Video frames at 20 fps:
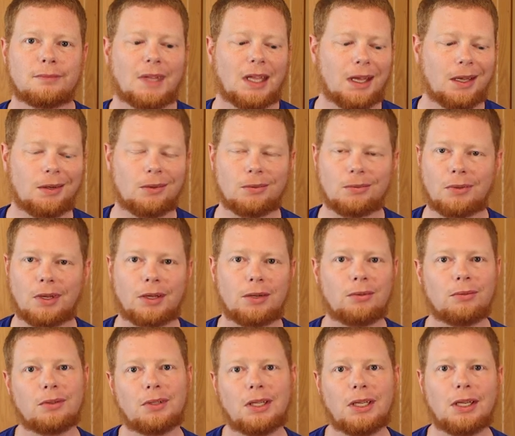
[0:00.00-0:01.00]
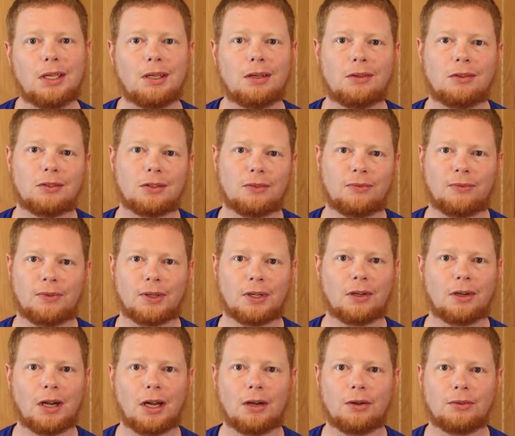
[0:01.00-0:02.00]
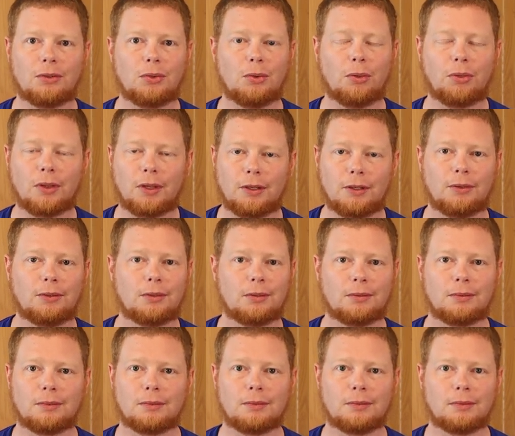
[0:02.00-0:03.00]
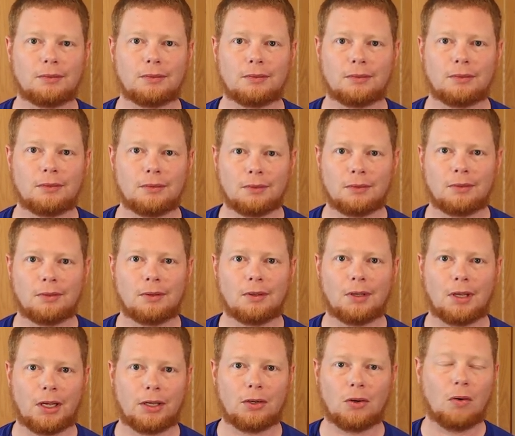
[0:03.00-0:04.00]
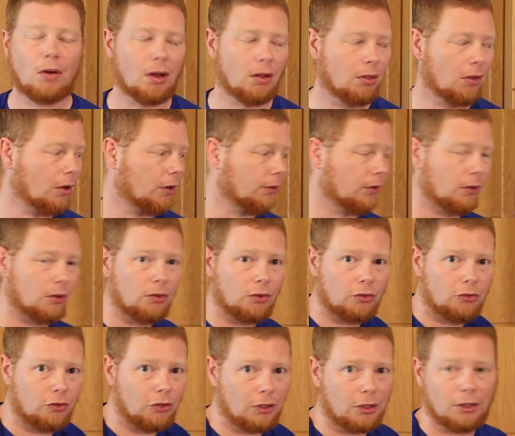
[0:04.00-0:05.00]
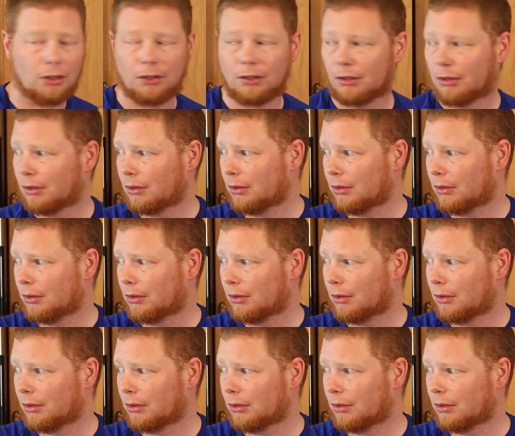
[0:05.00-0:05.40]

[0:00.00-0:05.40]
I don't need to figure out new things. I know how long to cook chicken.